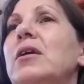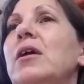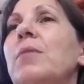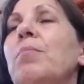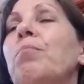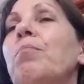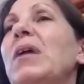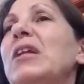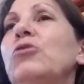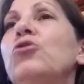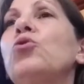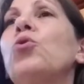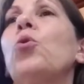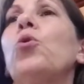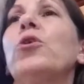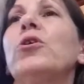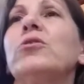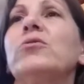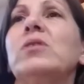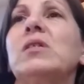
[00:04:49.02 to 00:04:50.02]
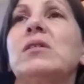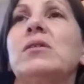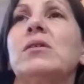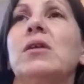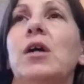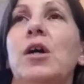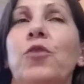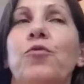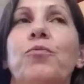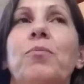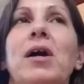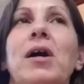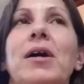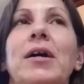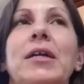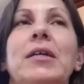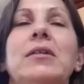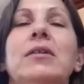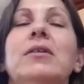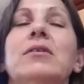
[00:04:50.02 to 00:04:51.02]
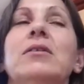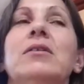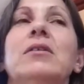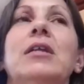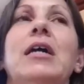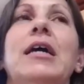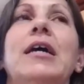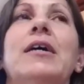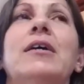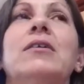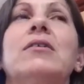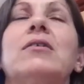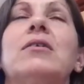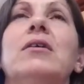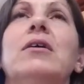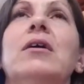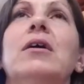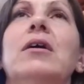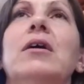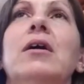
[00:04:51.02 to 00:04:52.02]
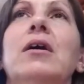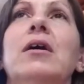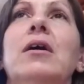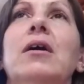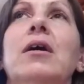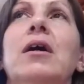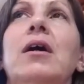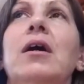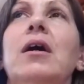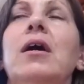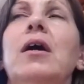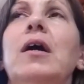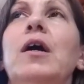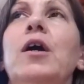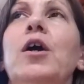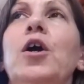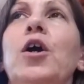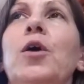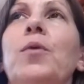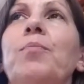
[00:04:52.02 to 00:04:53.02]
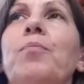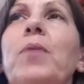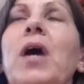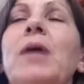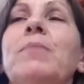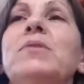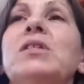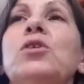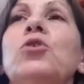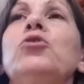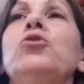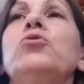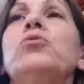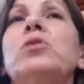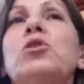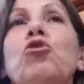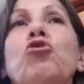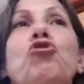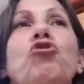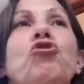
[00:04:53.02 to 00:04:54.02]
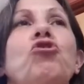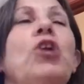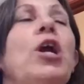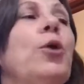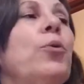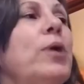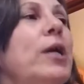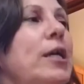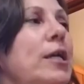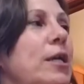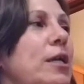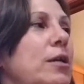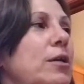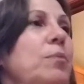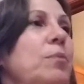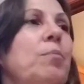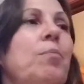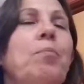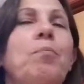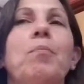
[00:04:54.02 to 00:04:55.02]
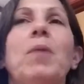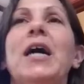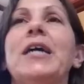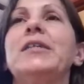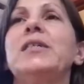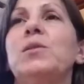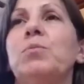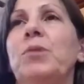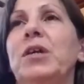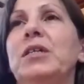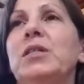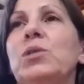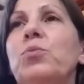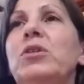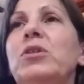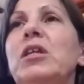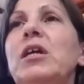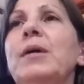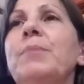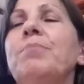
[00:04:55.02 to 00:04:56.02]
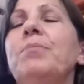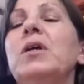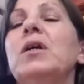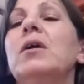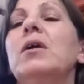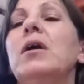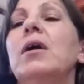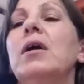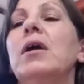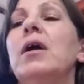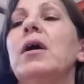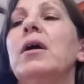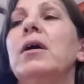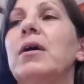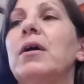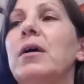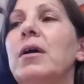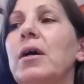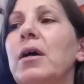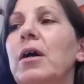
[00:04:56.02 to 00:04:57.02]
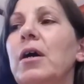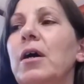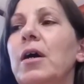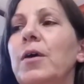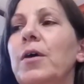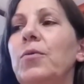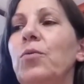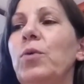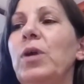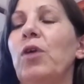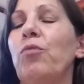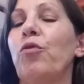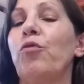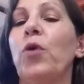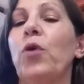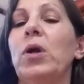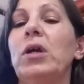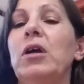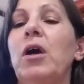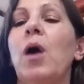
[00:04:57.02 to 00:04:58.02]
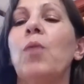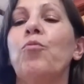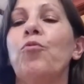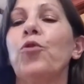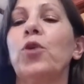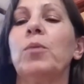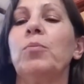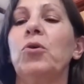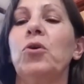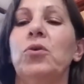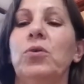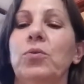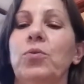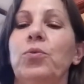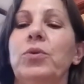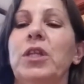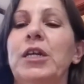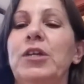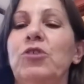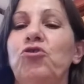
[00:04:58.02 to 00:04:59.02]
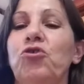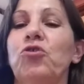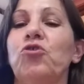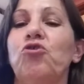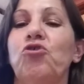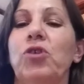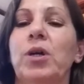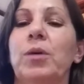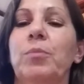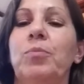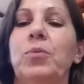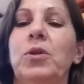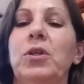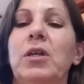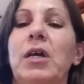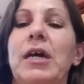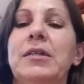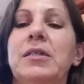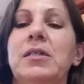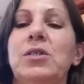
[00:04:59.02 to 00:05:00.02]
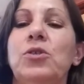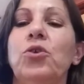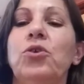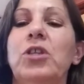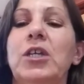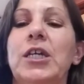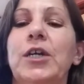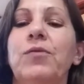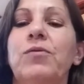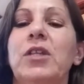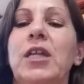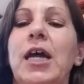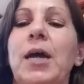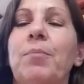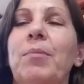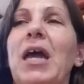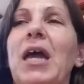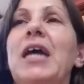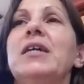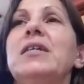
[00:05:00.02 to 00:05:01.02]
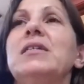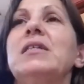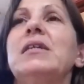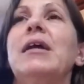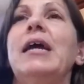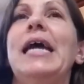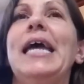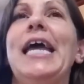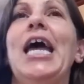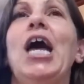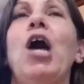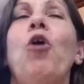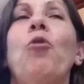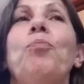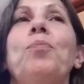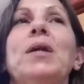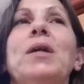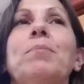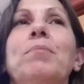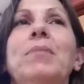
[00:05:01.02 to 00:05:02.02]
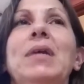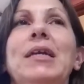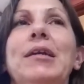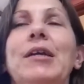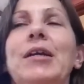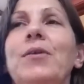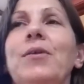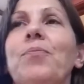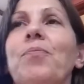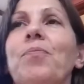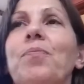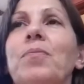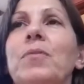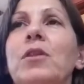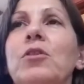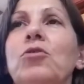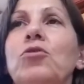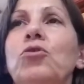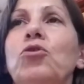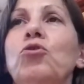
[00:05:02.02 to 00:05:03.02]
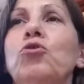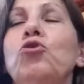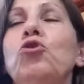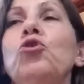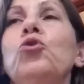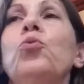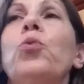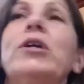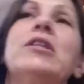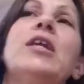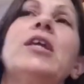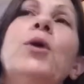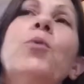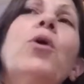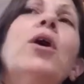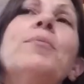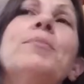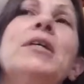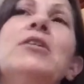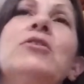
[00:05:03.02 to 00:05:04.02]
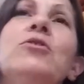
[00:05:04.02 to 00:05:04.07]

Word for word: mentors of mine that I'm so used to sharing my space with them. We have a very comfortable relationship. I still think of them as helping me to do what they want me to